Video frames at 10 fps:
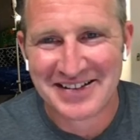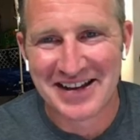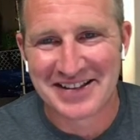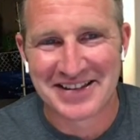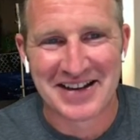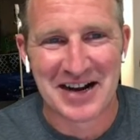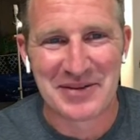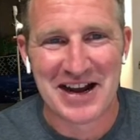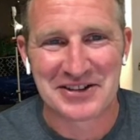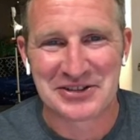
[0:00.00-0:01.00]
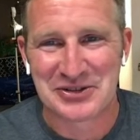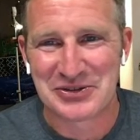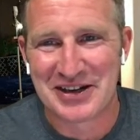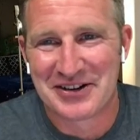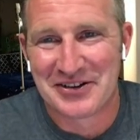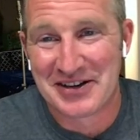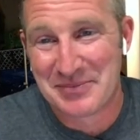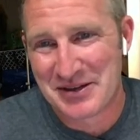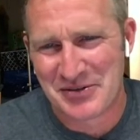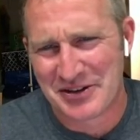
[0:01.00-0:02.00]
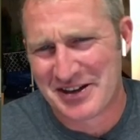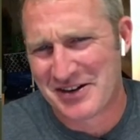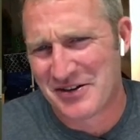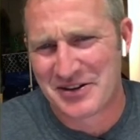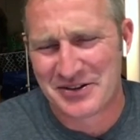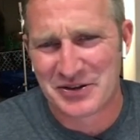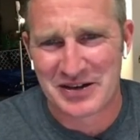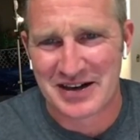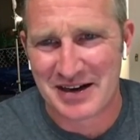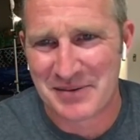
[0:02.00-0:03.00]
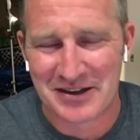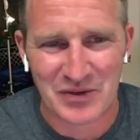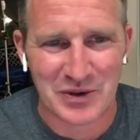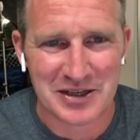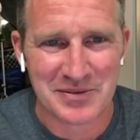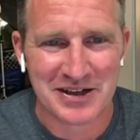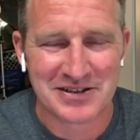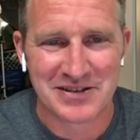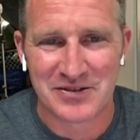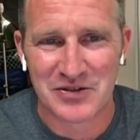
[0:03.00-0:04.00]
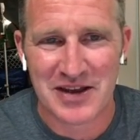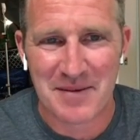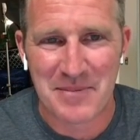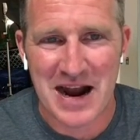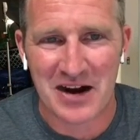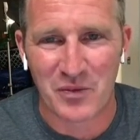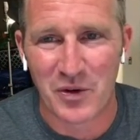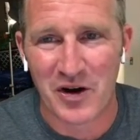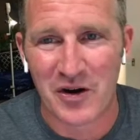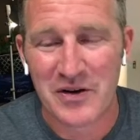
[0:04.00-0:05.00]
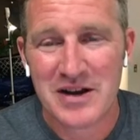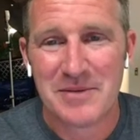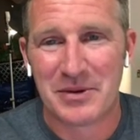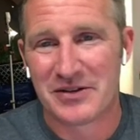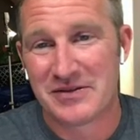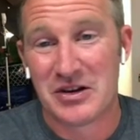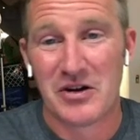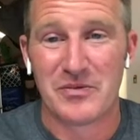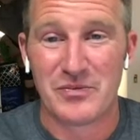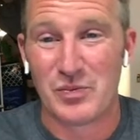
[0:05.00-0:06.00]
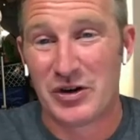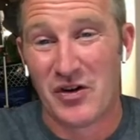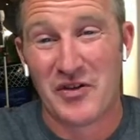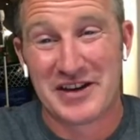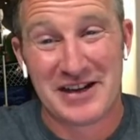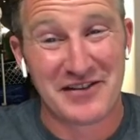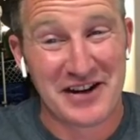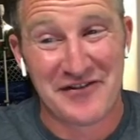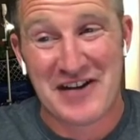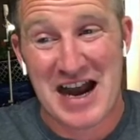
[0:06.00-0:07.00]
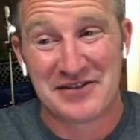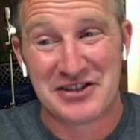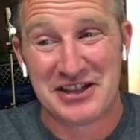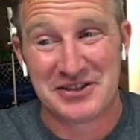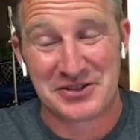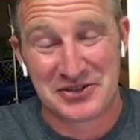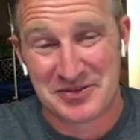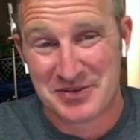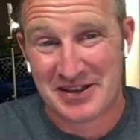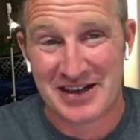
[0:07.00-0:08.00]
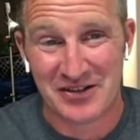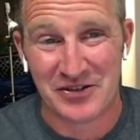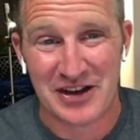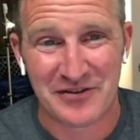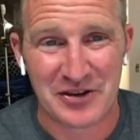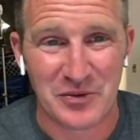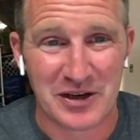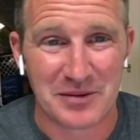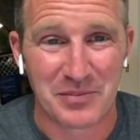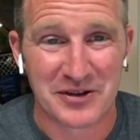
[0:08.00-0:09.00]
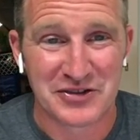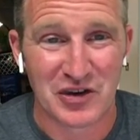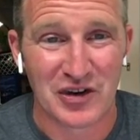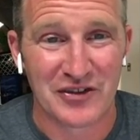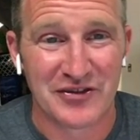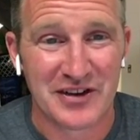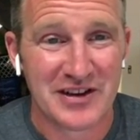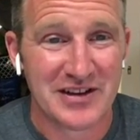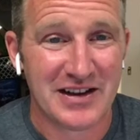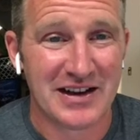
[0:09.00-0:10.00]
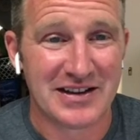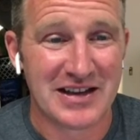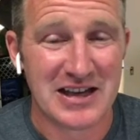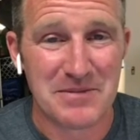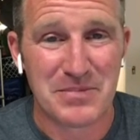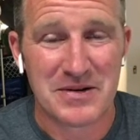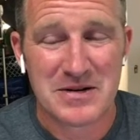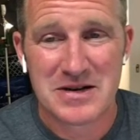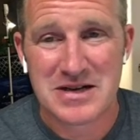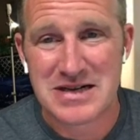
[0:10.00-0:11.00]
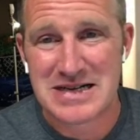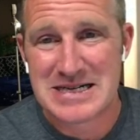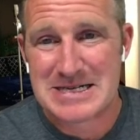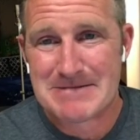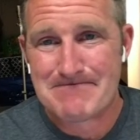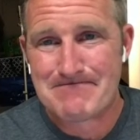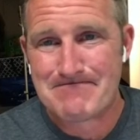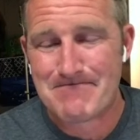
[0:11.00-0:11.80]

take the time to actually screw that all in. But really, it only took uh, about 20 minutes to do that back wall. But you know, when you're only getting like five sheets or something like that, you definitely want to preserve and keep. Um,